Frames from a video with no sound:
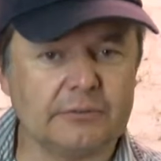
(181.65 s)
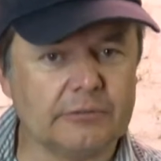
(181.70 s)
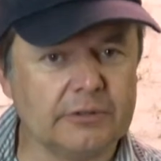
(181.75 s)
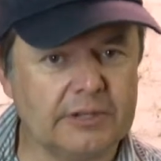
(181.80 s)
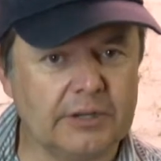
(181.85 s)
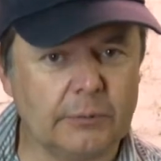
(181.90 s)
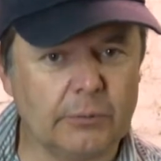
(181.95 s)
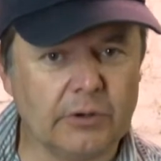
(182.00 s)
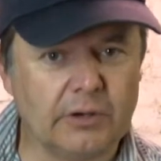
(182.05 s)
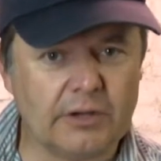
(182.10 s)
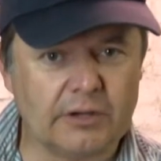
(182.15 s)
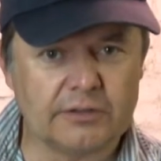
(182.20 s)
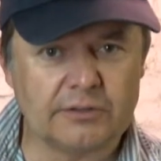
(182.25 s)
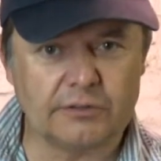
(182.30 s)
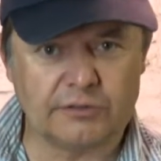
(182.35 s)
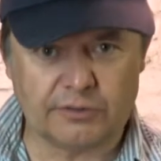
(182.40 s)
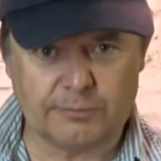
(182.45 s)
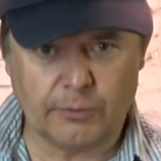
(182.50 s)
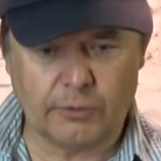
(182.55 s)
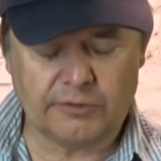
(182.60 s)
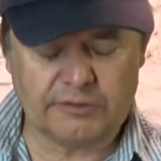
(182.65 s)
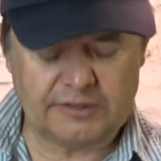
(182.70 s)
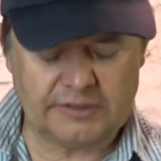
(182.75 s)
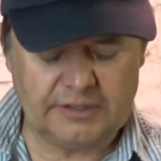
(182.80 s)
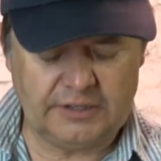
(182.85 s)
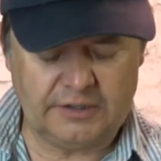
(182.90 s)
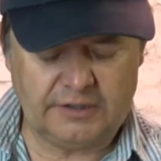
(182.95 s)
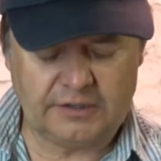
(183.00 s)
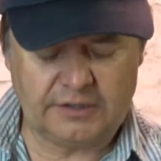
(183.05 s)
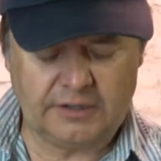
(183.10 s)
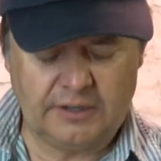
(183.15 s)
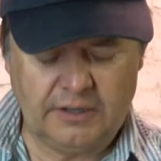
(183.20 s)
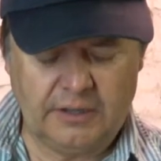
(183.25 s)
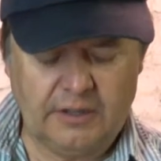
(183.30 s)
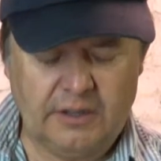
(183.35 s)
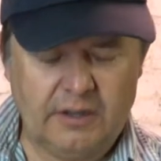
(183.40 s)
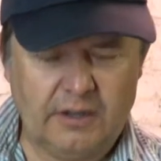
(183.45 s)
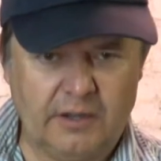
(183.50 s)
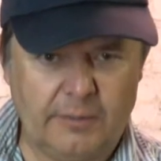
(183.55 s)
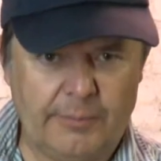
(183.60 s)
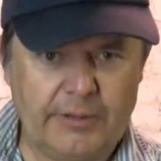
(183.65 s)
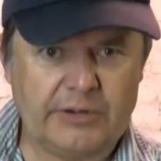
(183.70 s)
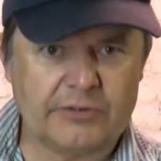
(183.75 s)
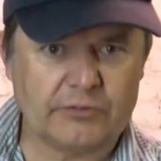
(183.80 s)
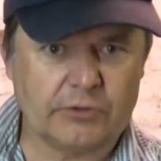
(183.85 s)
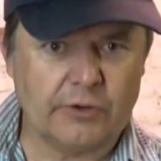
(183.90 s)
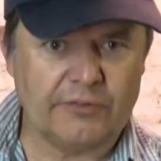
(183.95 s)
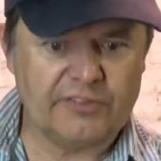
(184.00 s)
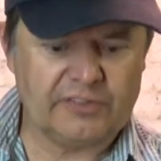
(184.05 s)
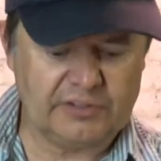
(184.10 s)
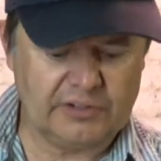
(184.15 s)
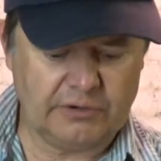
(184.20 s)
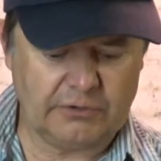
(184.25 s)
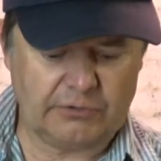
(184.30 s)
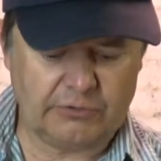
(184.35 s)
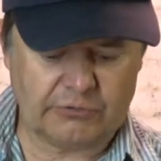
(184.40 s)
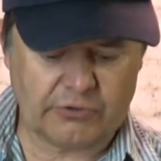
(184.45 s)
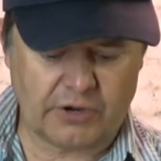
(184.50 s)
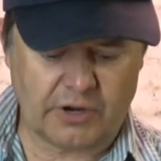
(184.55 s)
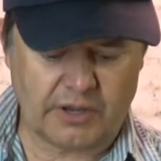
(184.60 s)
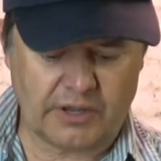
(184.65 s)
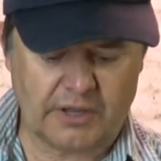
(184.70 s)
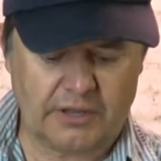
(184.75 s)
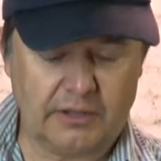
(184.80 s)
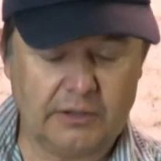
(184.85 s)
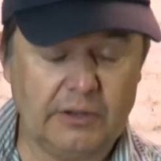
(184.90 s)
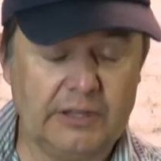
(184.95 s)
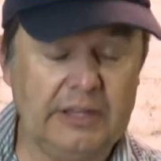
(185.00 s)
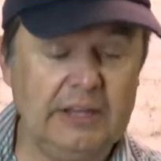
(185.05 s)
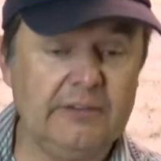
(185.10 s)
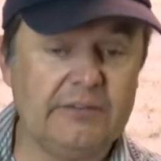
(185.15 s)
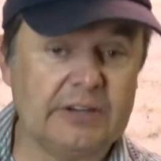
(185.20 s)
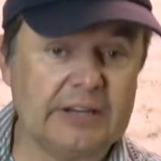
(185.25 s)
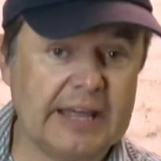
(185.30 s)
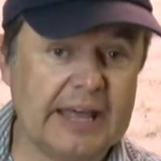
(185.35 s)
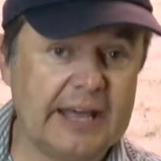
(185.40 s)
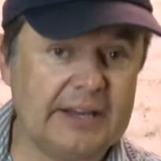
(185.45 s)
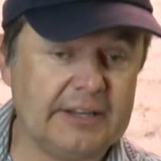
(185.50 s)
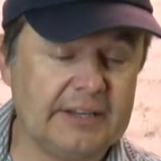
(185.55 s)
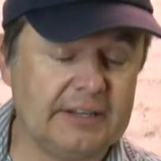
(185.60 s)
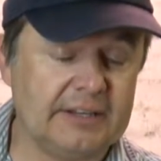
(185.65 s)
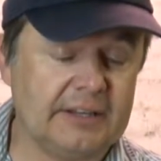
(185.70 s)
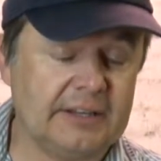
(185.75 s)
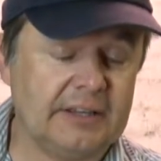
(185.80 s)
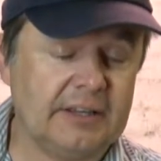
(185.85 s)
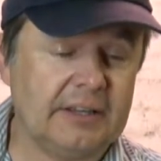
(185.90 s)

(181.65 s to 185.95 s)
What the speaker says: really work. So small seeds are better off sown dry, even added